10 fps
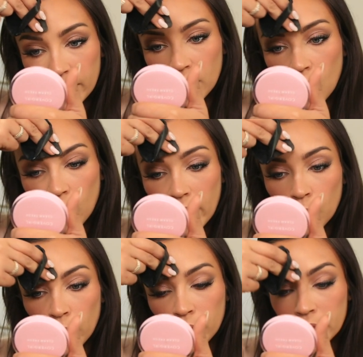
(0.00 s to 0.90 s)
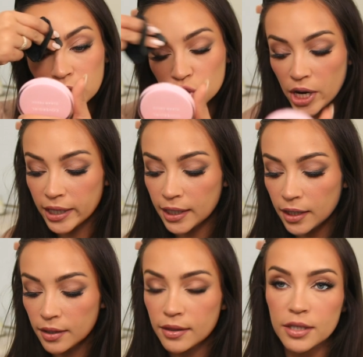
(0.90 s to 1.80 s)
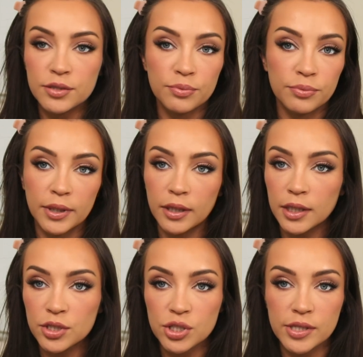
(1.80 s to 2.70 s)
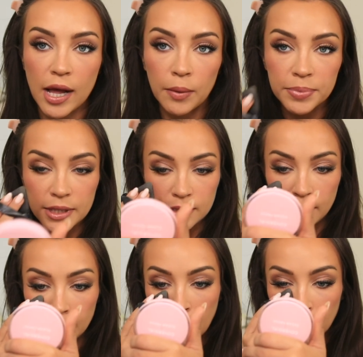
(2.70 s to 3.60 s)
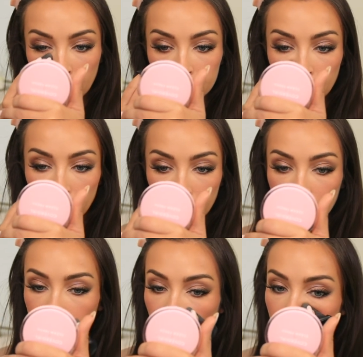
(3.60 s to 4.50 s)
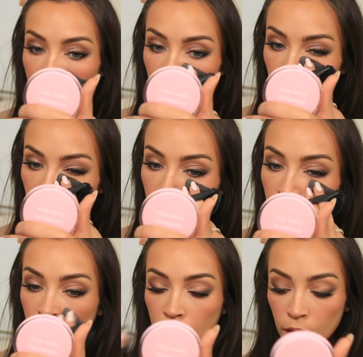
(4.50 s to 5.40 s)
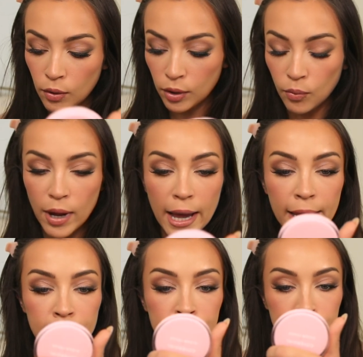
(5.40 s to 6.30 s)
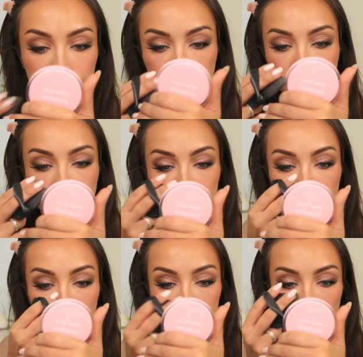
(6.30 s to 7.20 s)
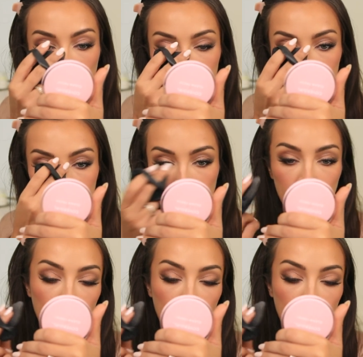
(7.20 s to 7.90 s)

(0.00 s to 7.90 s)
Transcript: I know I will get shiny, this really just helps it somehow. I don't really know how or why, but it does.